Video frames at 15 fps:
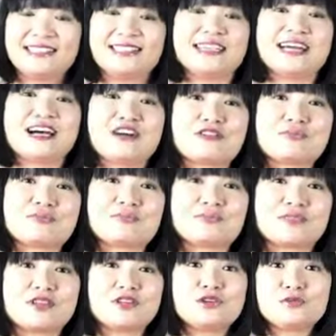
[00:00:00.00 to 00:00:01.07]
Now
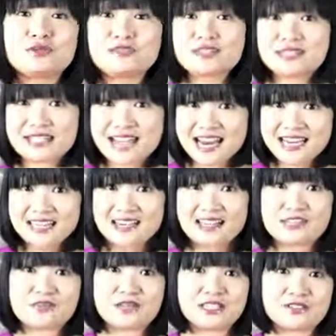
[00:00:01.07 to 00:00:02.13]
you would have seen in
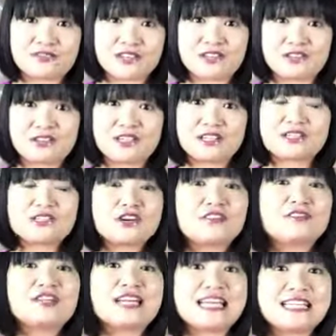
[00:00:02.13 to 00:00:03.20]
last week's video that it's
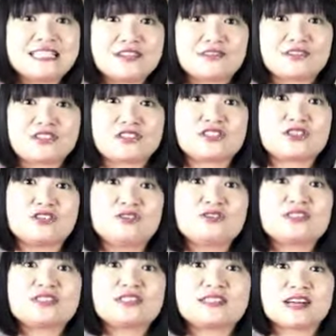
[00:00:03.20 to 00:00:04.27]
often easy for us to
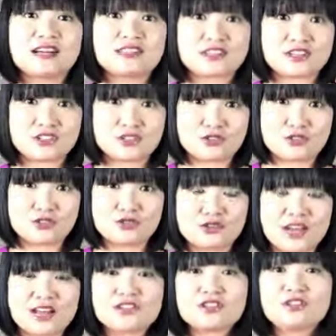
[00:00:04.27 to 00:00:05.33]
lose the zazazoo
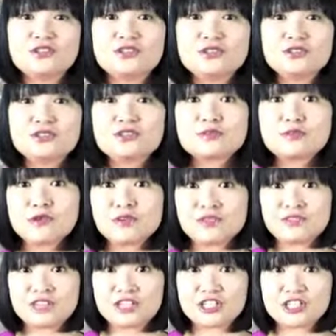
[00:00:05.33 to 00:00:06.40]
and to lose the
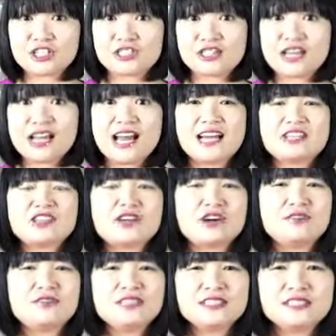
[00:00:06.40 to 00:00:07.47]
motivation and to
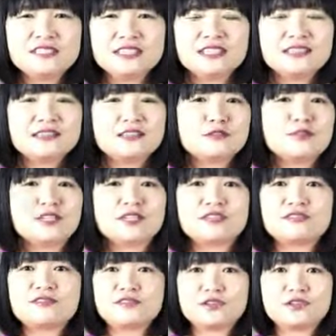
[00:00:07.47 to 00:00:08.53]
often get a little bit
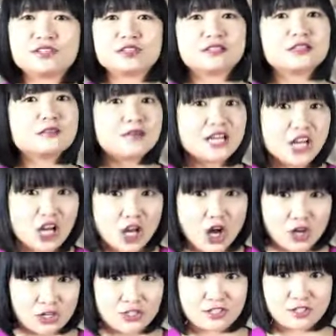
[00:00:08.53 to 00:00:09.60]
confused and a little bit
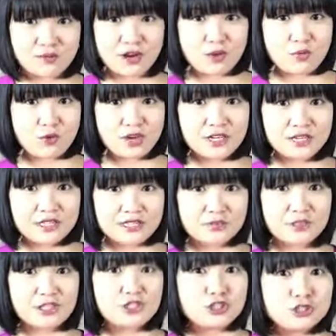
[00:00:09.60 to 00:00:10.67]
lost about what it is
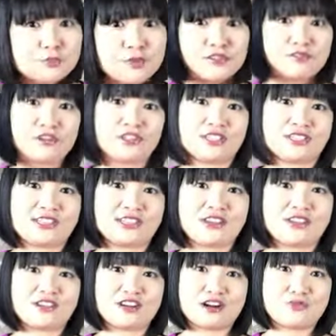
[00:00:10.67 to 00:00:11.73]
that we should be focusing
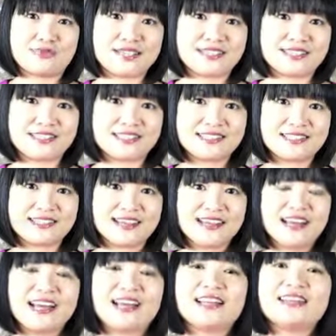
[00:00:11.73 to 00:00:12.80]
on in our business.
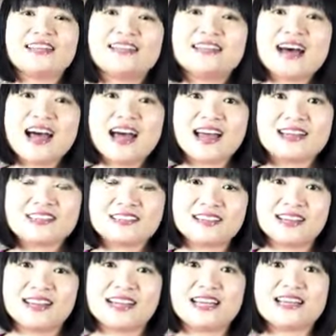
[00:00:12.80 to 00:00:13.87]
And that
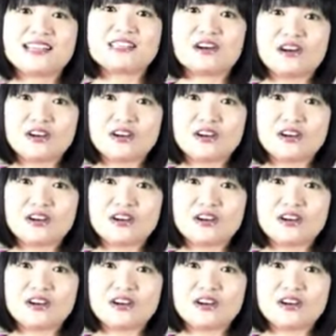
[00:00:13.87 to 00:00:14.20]
is